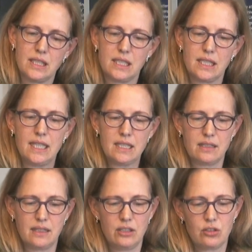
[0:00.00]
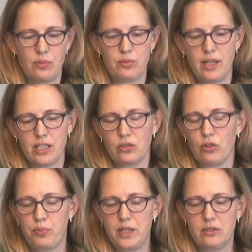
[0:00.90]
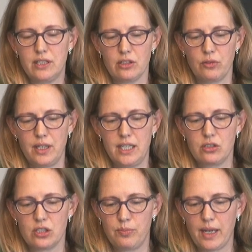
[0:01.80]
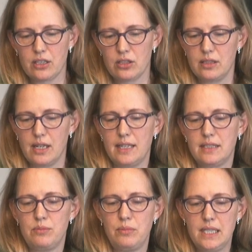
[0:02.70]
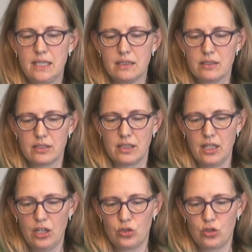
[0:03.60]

this in incorporation of periods of introspection as a means